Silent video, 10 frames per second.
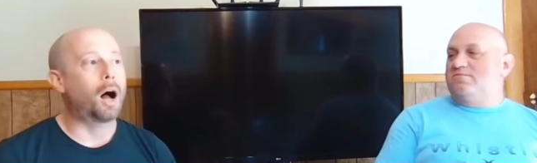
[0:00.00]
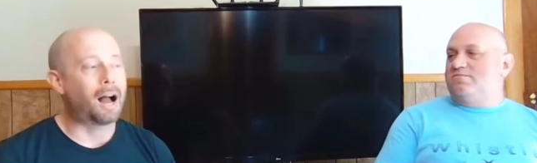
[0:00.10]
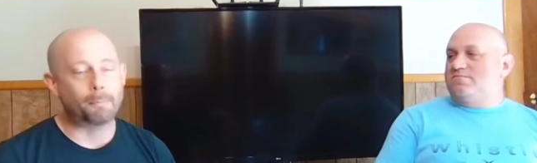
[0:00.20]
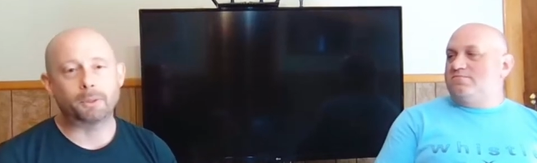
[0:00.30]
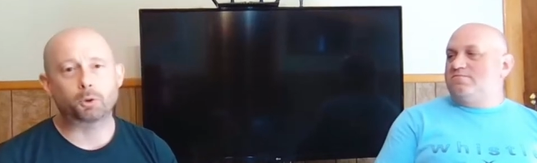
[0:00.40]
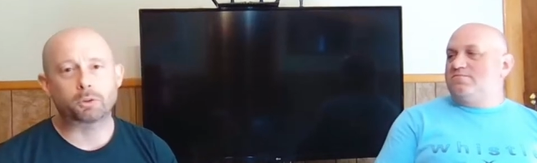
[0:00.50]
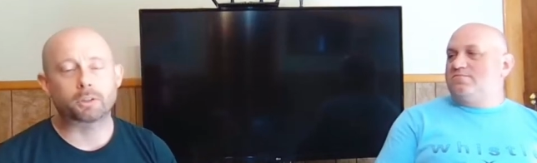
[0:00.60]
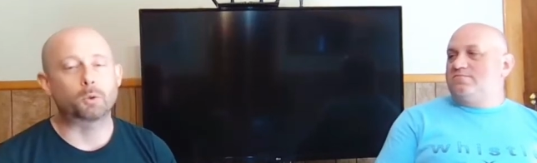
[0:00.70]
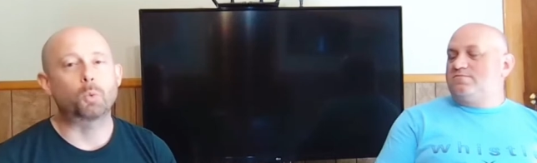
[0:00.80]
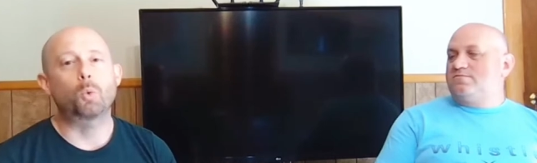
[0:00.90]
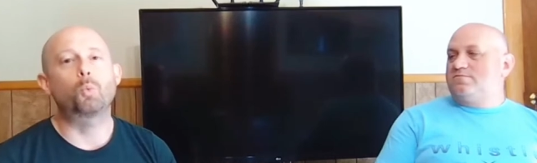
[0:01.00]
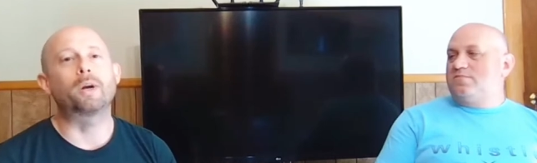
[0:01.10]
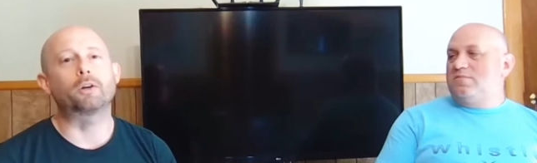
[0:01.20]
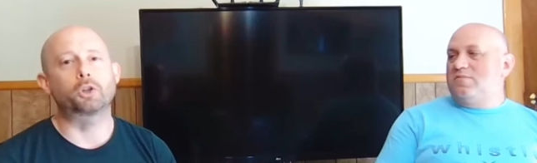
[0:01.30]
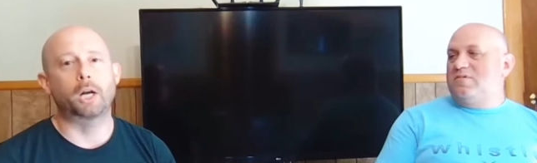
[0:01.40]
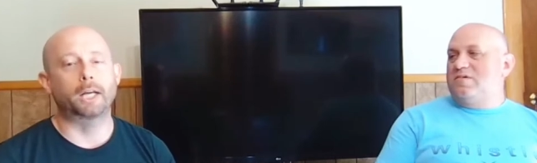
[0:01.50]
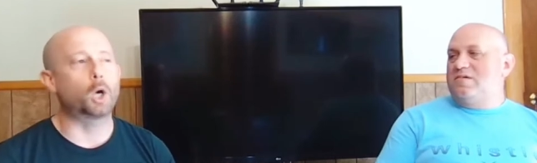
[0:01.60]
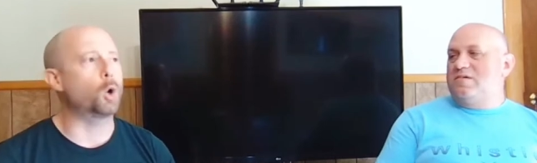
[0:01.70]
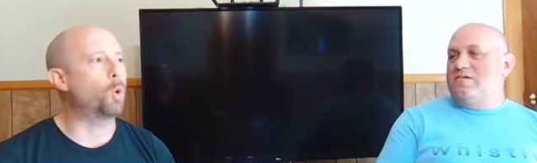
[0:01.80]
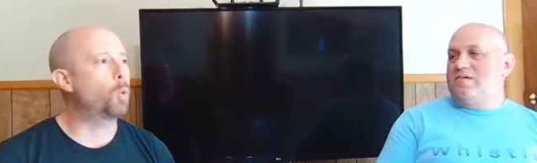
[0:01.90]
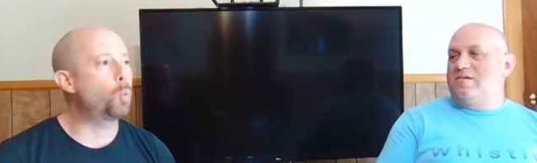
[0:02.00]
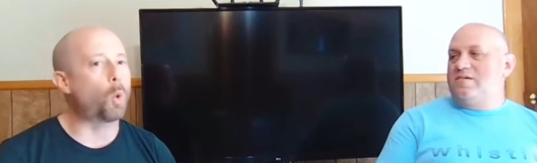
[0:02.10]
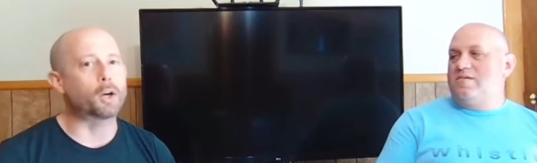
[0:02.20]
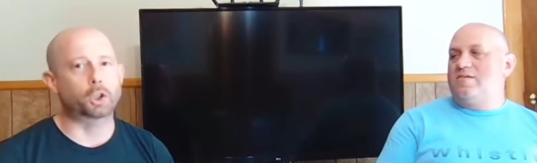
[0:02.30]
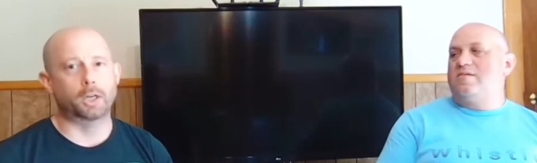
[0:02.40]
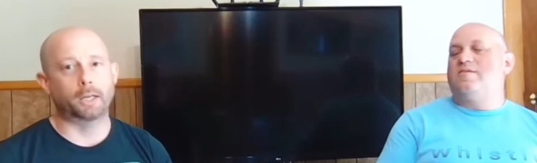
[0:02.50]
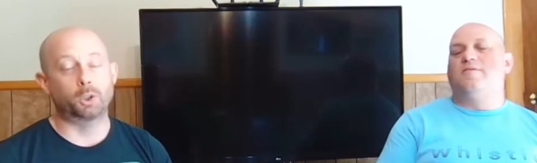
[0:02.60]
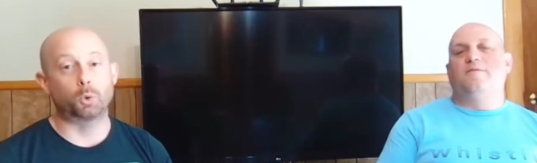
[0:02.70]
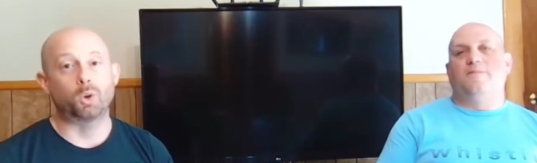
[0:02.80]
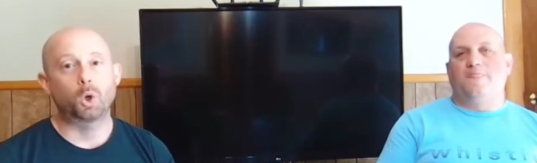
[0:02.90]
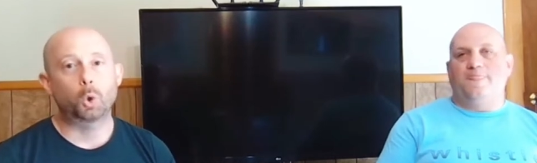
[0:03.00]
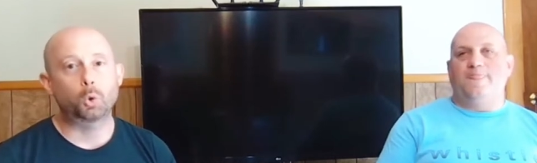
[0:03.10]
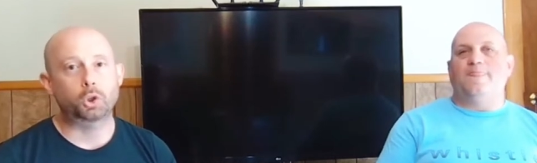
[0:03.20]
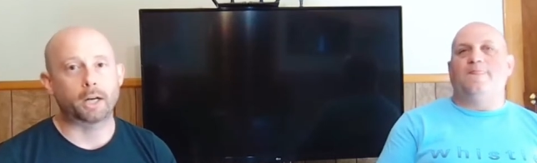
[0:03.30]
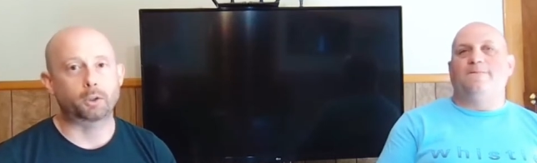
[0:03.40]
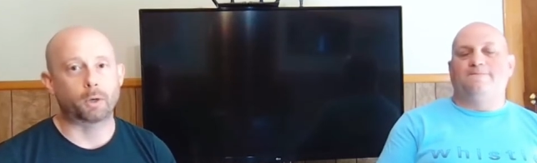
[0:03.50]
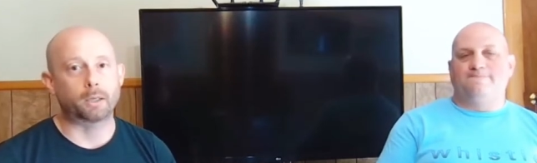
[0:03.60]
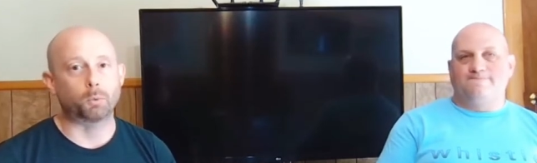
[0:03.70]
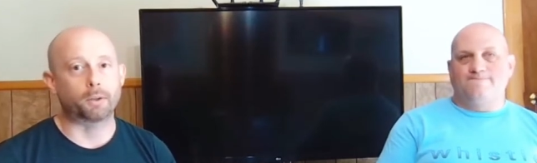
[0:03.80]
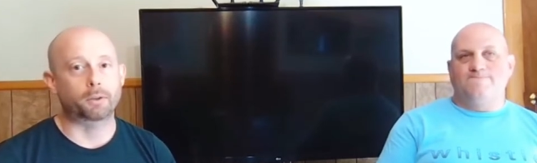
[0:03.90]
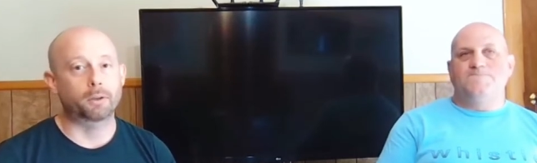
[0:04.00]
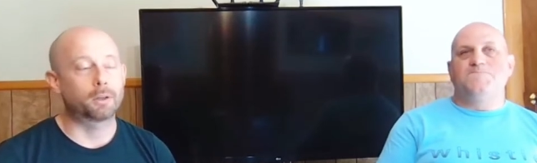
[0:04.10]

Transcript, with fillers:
Speaker 1: I'm interested, where should I go? What should I do? Who mm-hmm. should I train with?